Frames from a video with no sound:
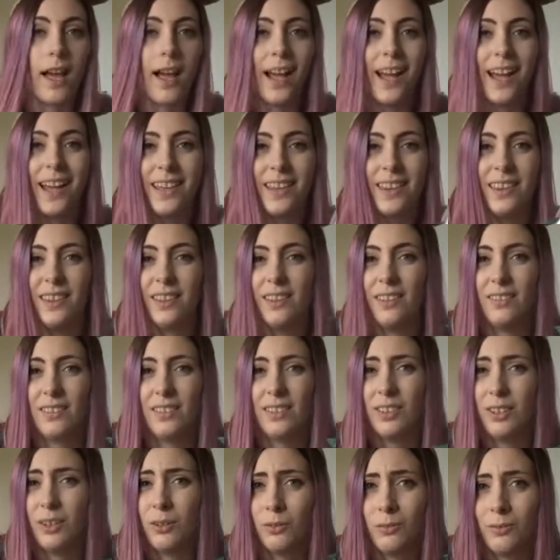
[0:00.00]
and
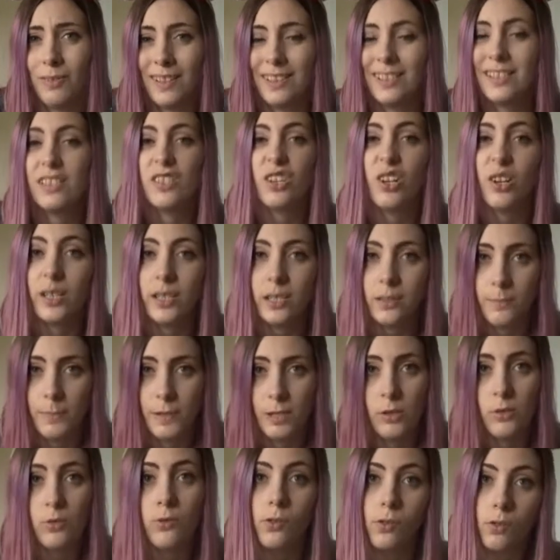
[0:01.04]
you know they're designed to be
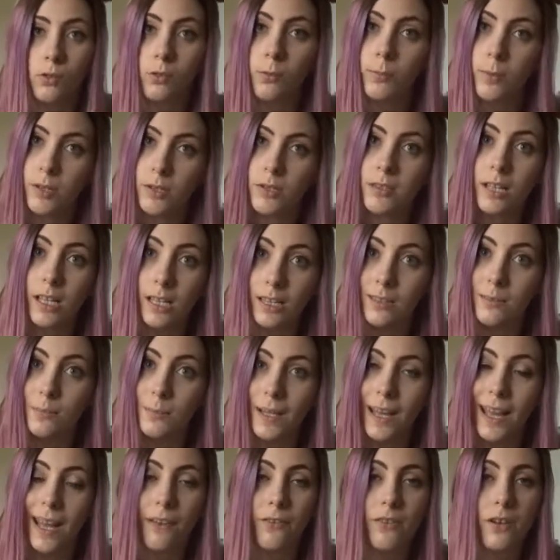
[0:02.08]
used on your most
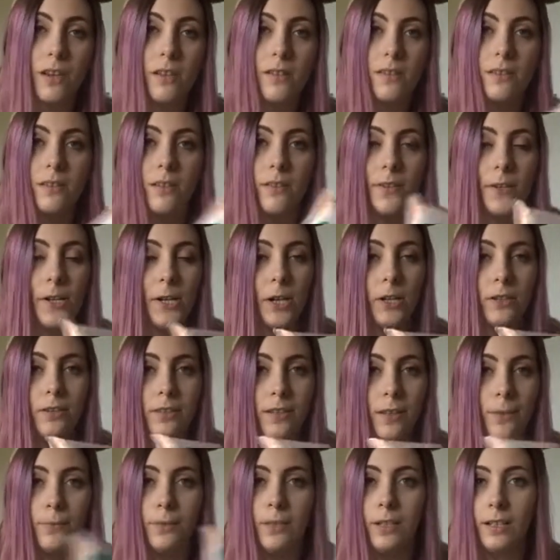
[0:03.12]
intimate areas, so they are
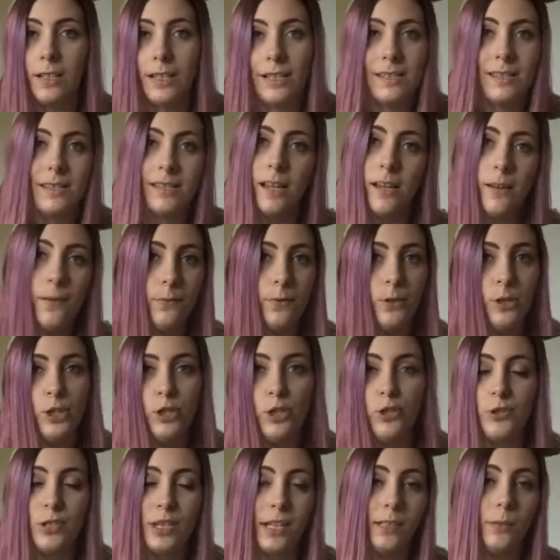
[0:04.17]
definitely safe to
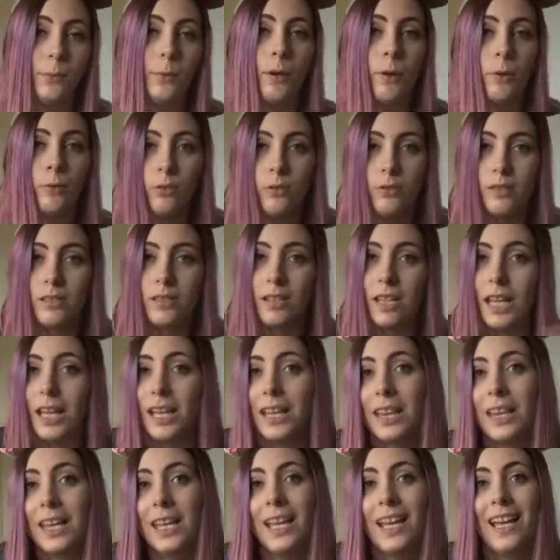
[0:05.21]
use anywhere on your
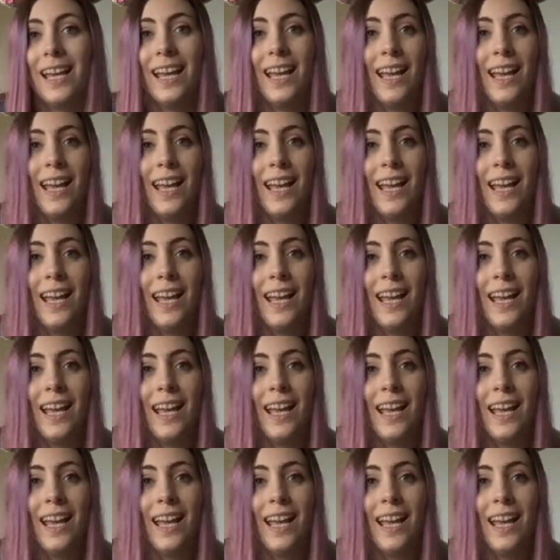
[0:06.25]
skin,